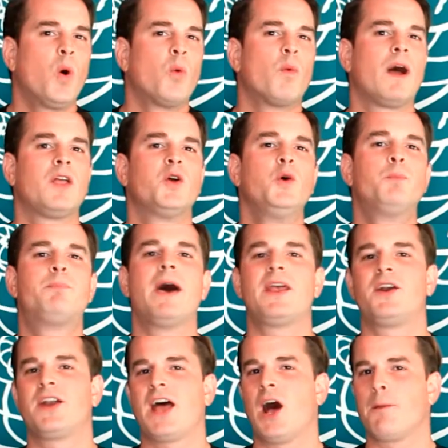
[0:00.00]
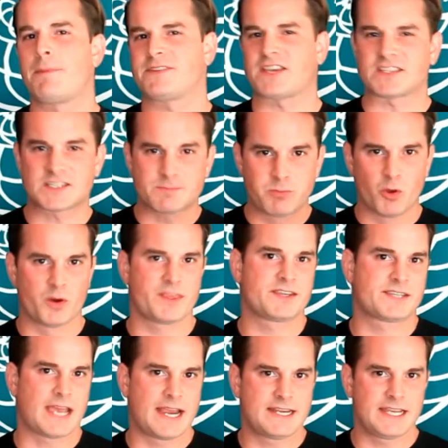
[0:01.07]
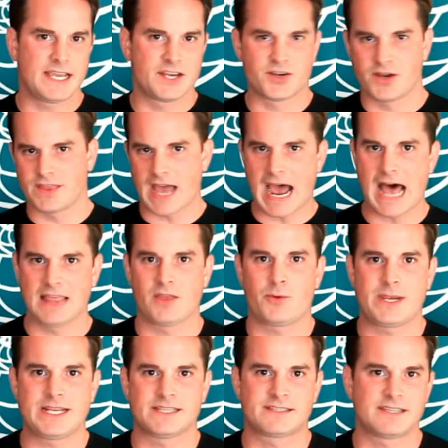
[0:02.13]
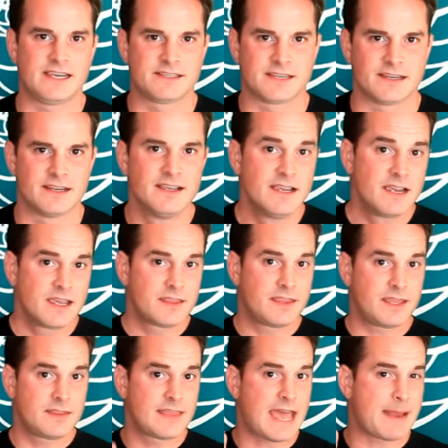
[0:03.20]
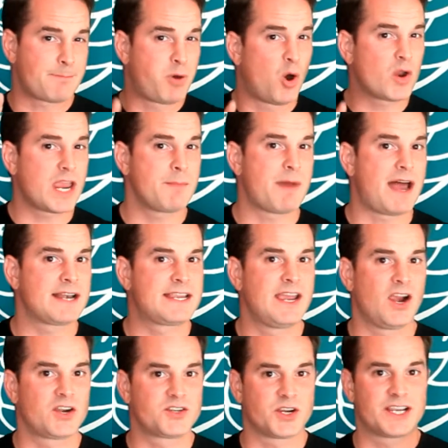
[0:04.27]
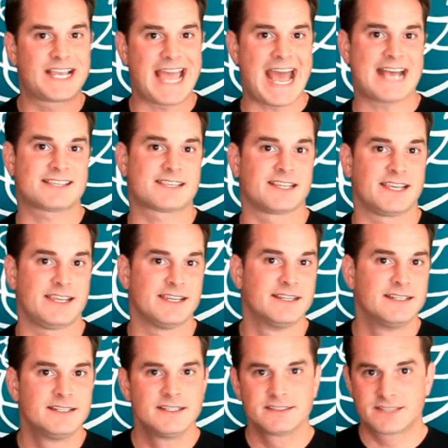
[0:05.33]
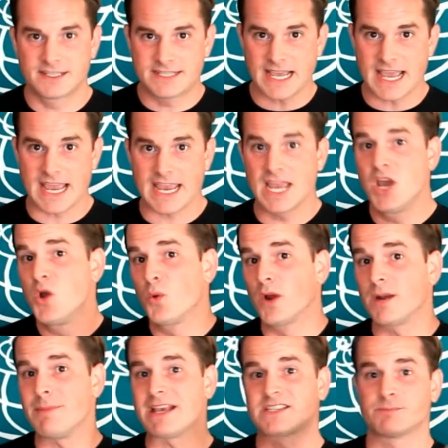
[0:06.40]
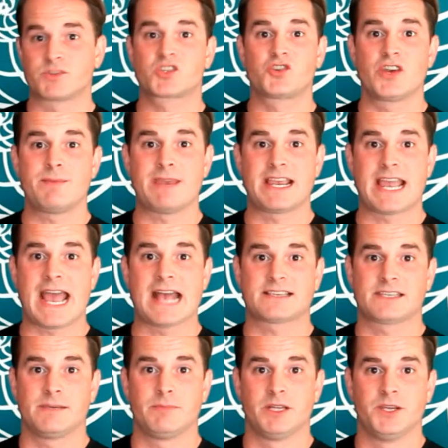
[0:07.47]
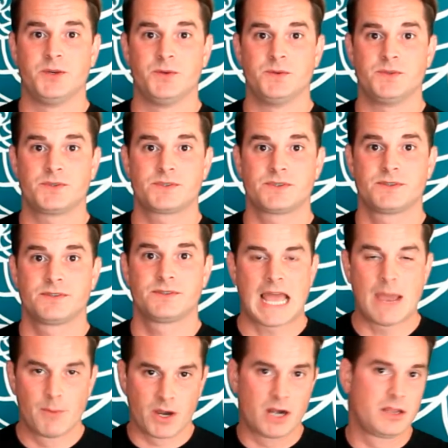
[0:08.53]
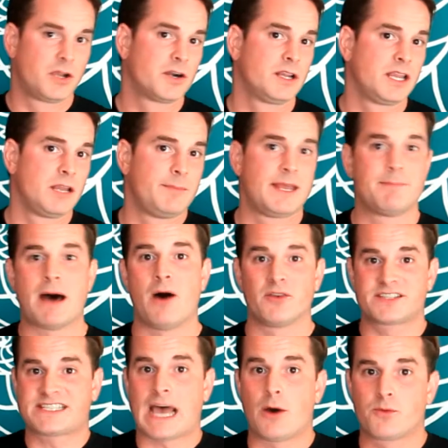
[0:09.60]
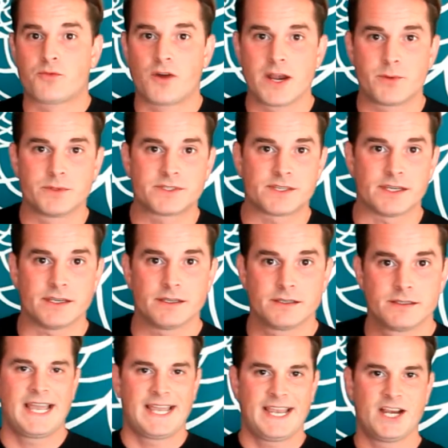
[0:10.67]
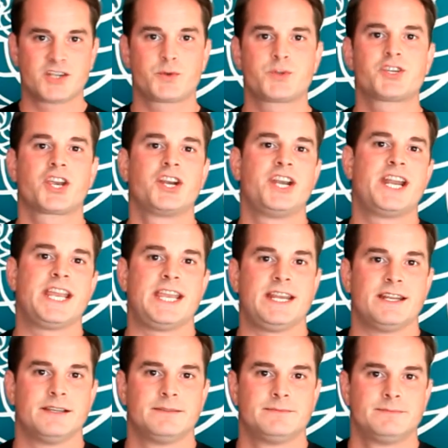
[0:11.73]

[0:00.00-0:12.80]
Well, who better to help us explore this idea during the Halloween season than that Pokemon character Gastly? Today, we're going to make some screaming Gastly balloons. And we're going to learn a little bit about sound frequency. Here's what you're going to need.